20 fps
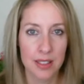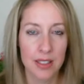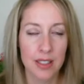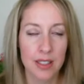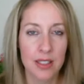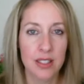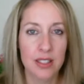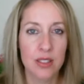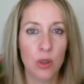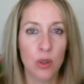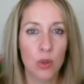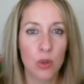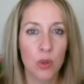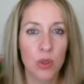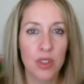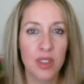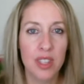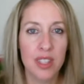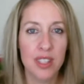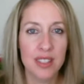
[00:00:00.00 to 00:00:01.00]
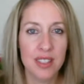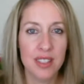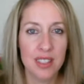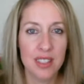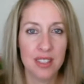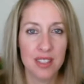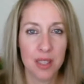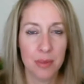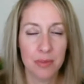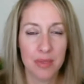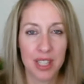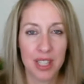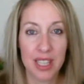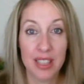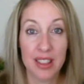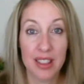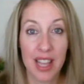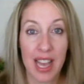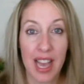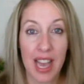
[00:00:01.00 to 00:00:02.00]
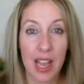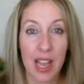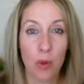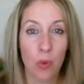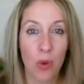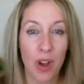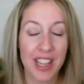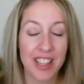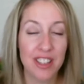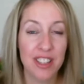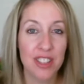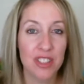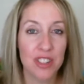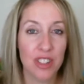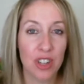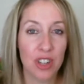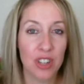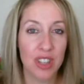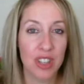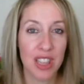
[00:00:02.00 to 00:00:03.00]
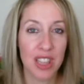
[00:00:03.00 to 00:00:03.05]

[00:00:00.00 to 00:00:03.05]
So this is something that I want you to start